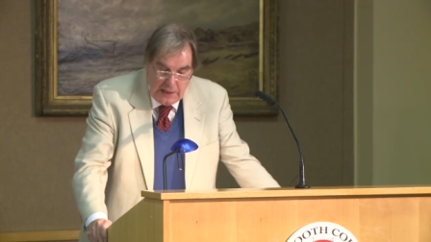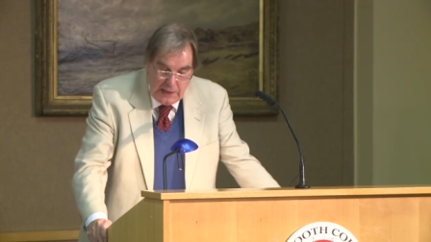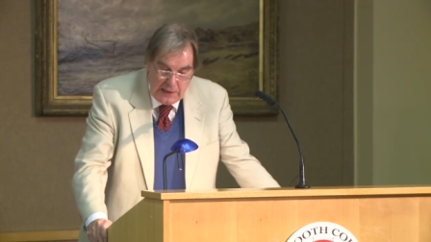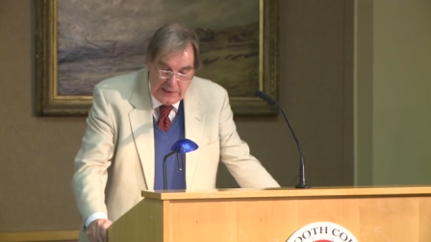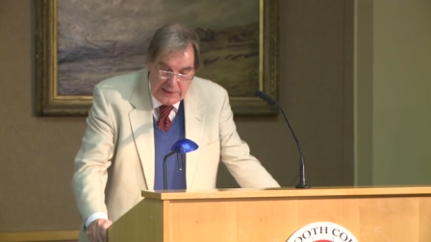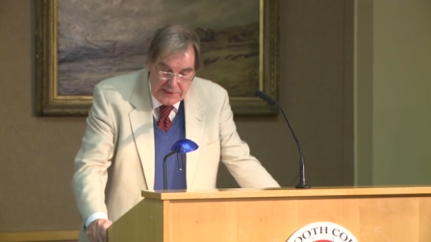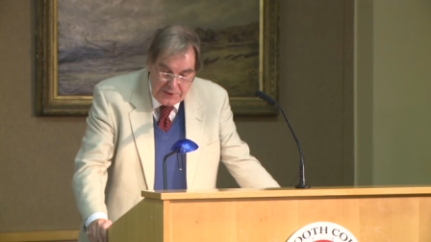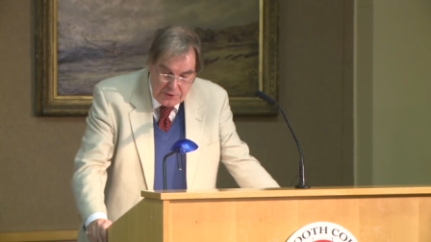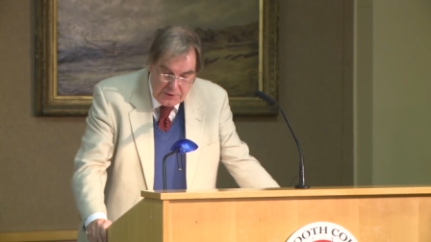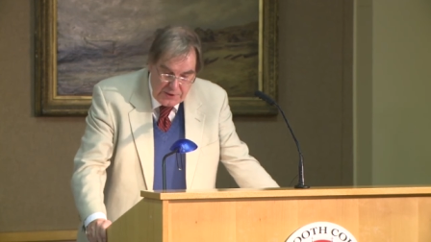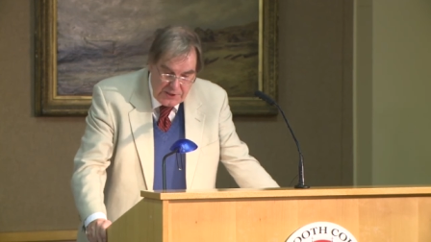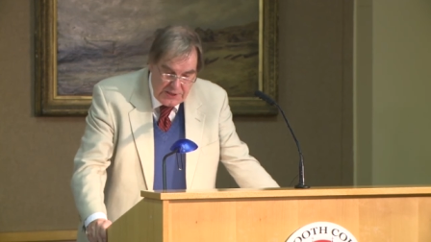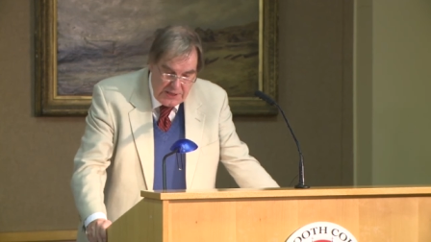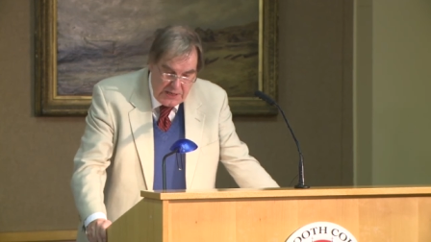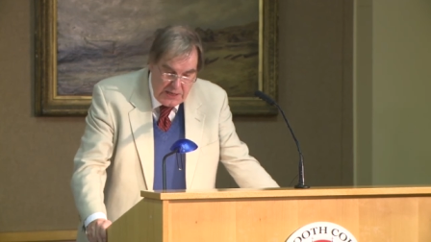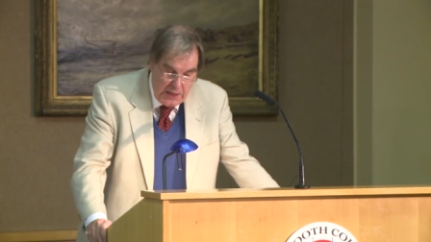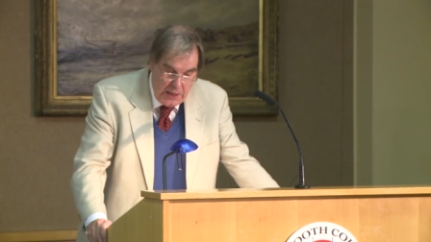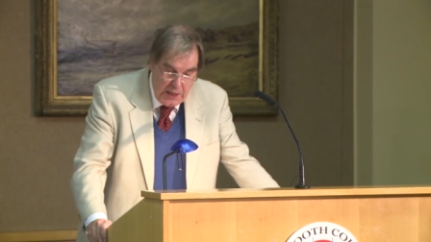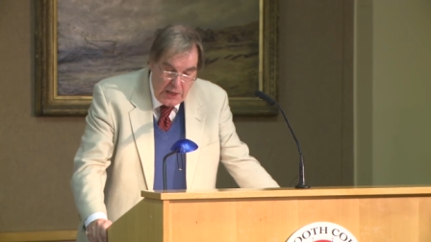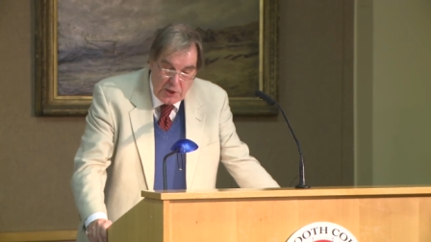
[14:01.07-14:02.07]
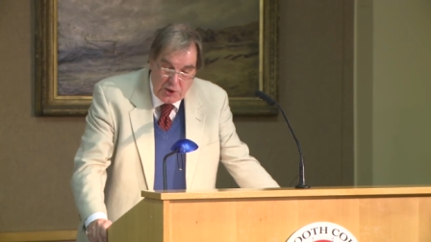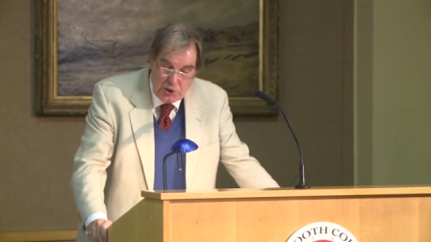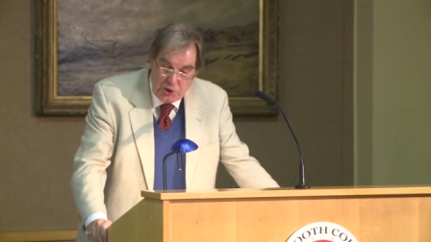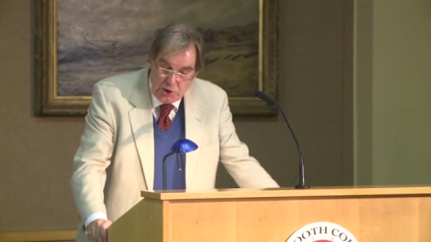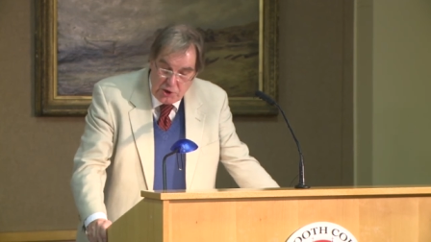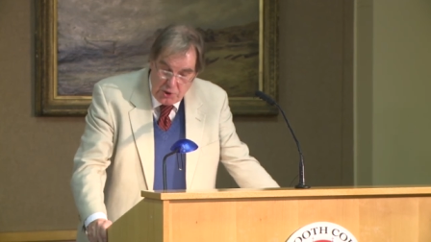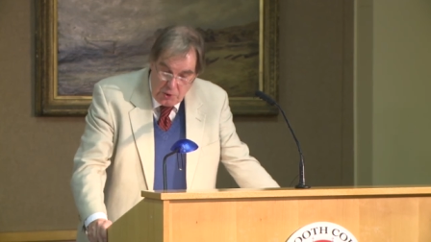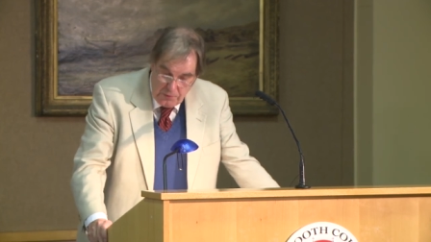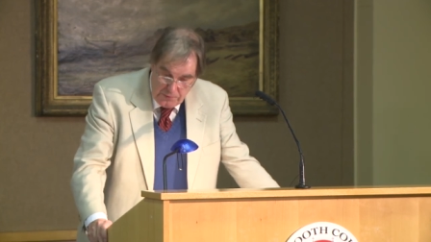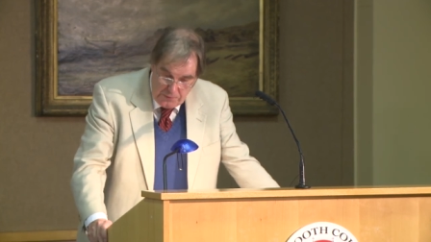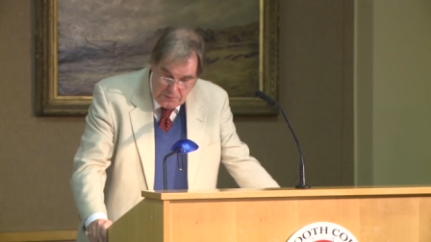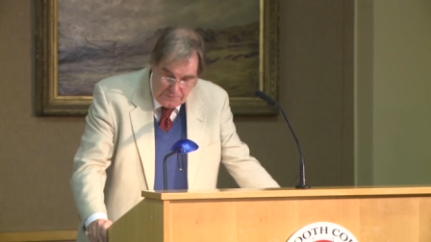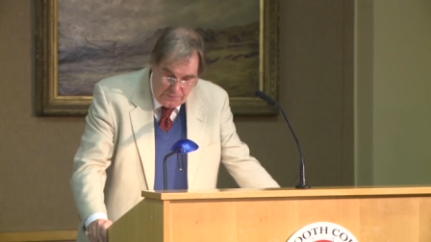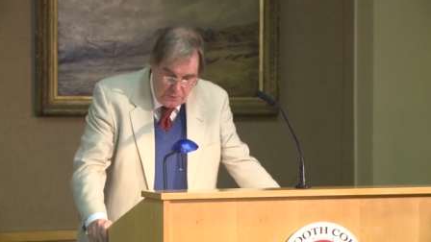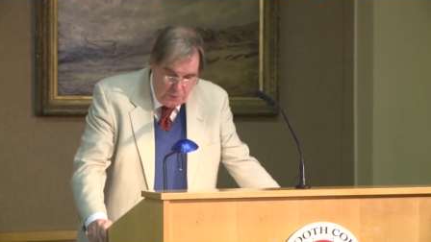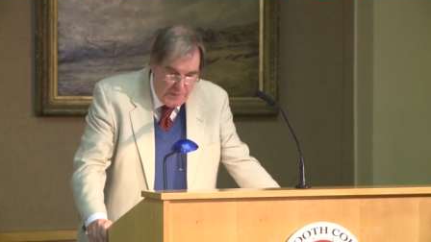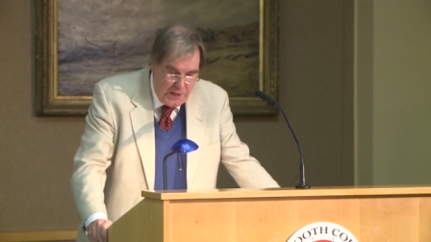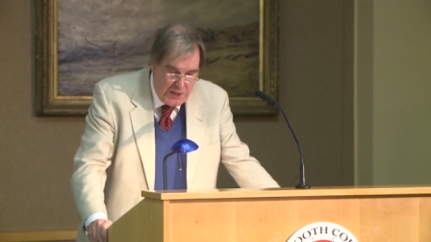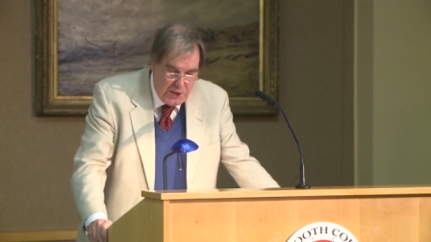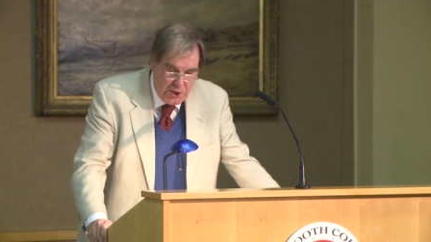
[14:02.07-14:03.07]
literacy, genre
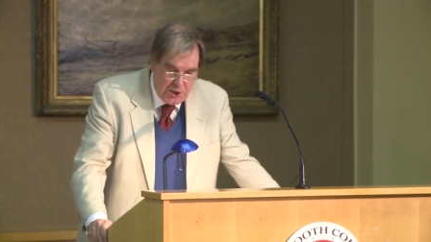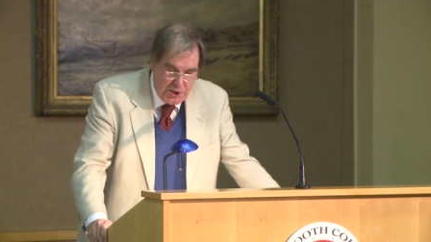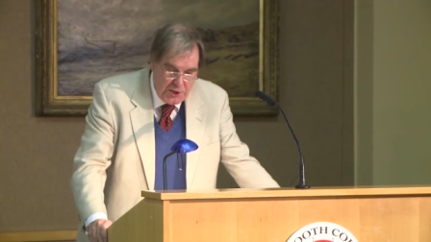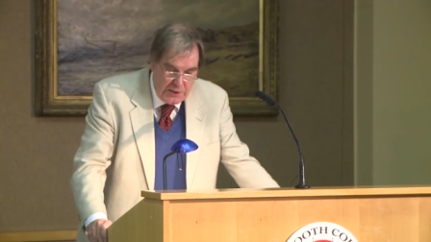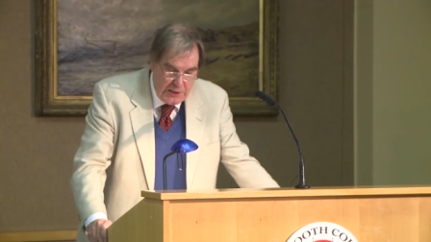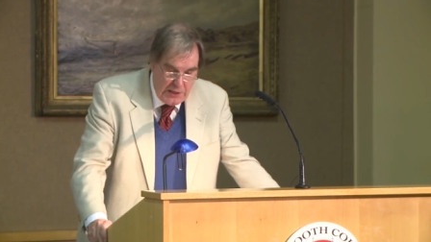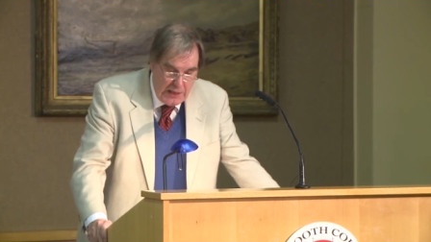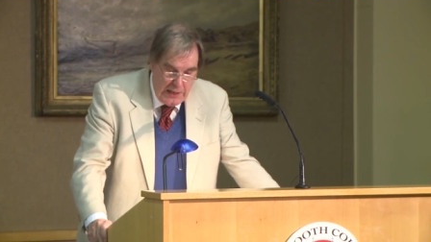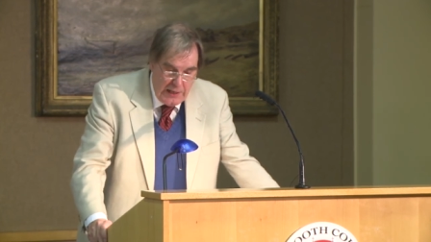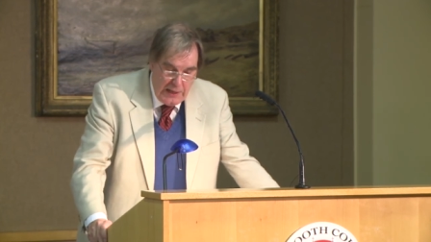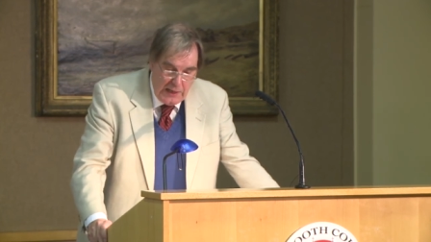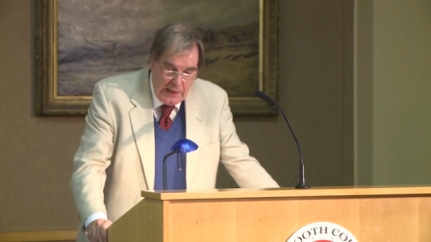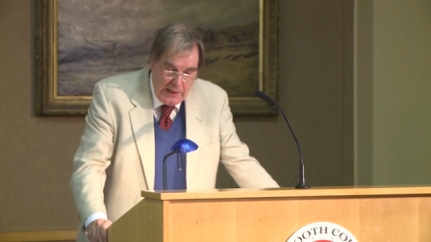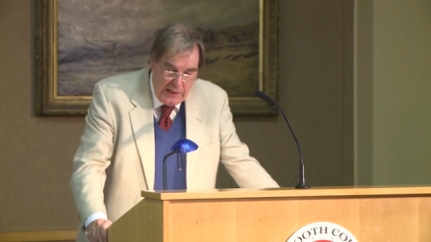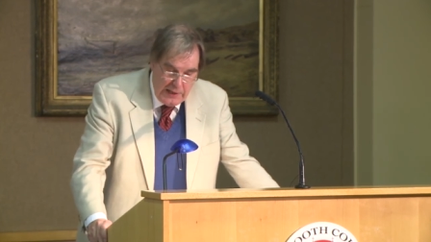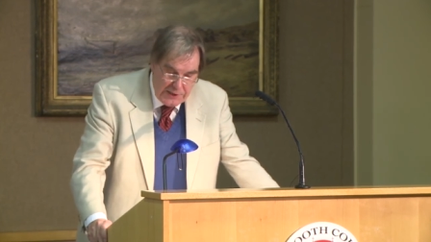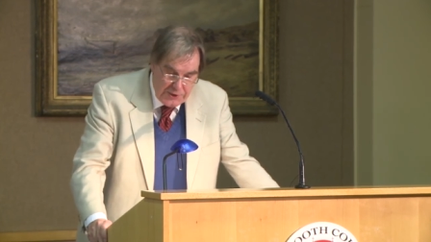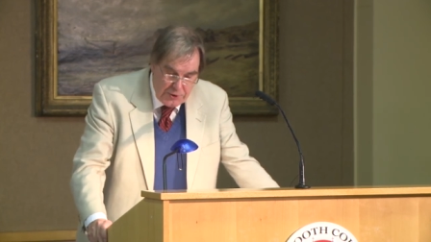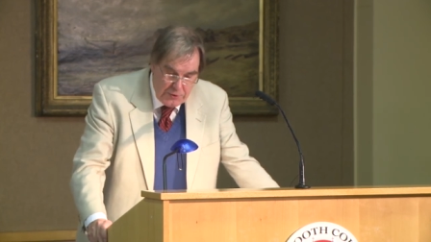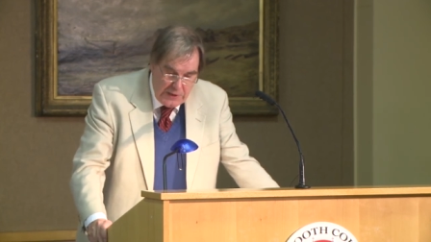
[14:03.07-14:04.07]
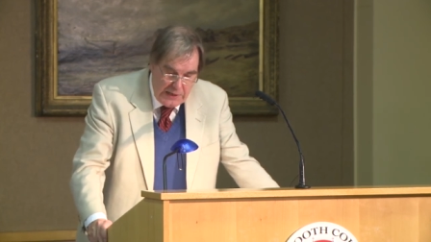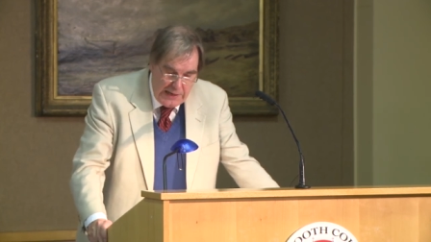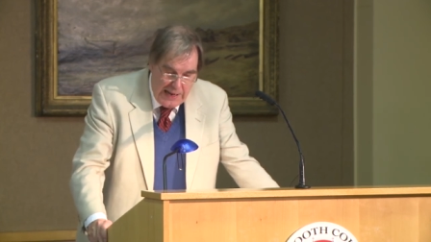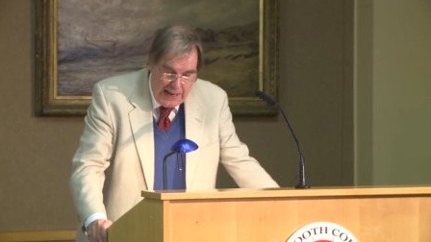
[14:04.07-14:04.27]
formation, literary